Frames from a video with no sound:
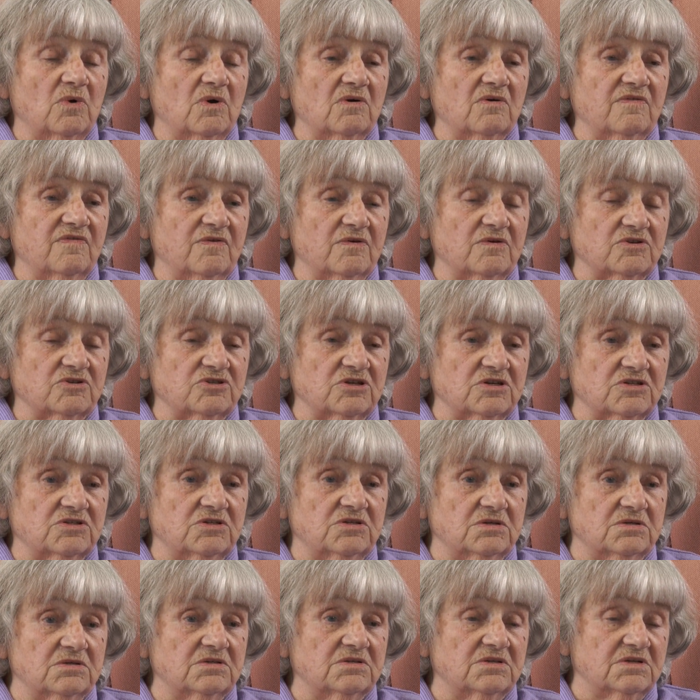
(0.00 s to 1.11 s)
I've just
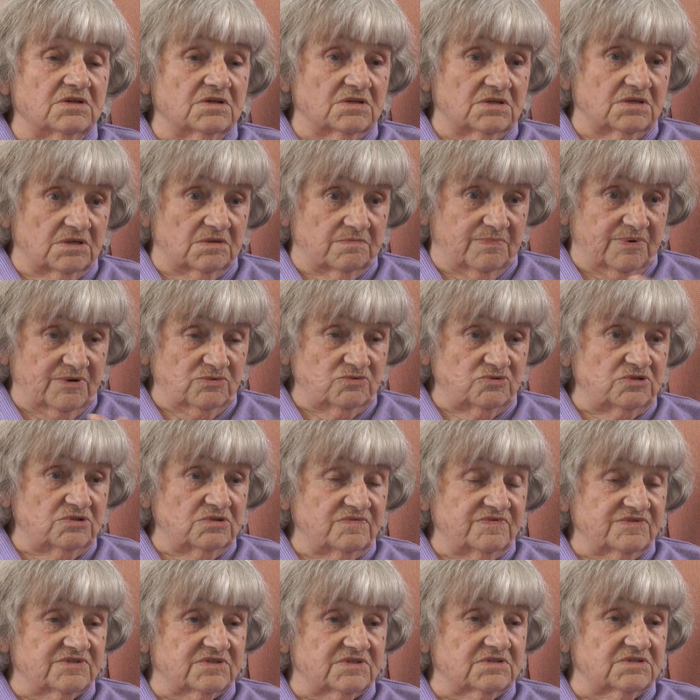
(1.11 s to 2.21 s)
heard that the post office